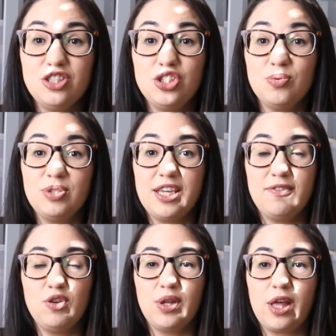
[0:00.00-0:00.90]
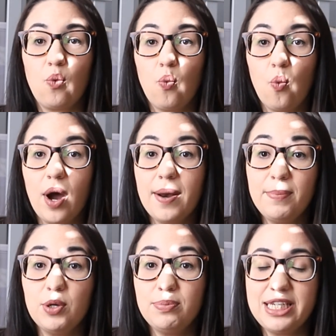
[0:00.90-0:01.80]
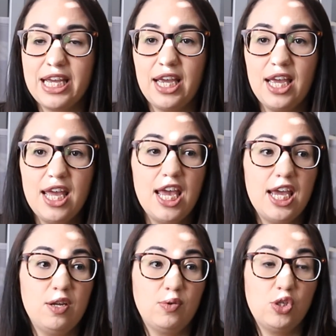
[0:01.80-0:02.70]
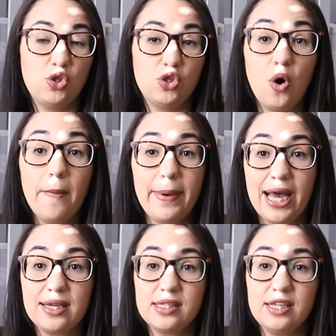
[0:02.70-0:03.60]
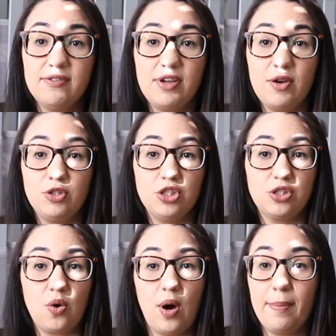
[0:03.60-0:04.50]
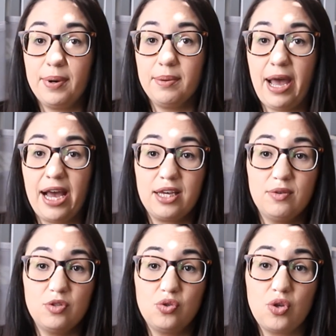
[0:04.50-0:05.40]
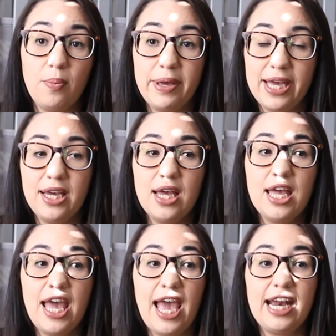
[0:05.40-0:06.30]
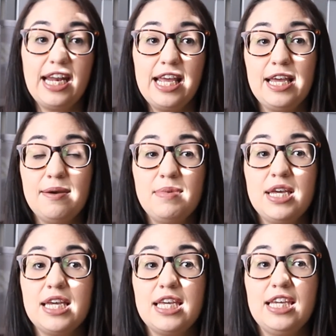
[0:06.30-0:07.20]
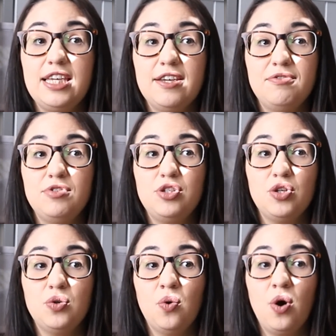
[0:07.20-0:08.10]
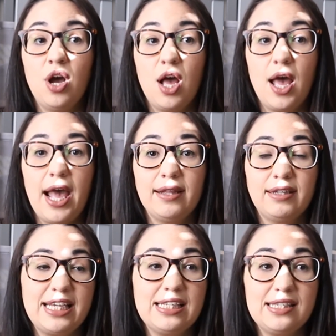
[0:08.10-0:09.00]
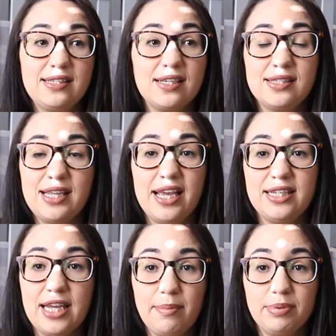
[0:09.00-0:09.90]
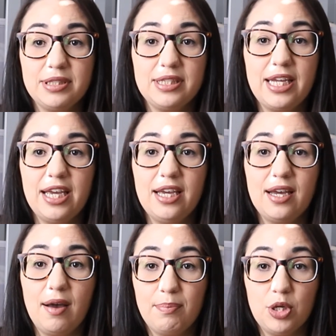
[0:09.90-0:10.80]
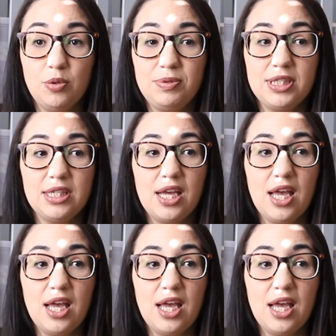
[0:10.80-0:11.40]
she would give you like one poop a day, and it was so massive. It would just go up her back. It was so big. And him, he gives you like 6 to 8 diapers a day, poops.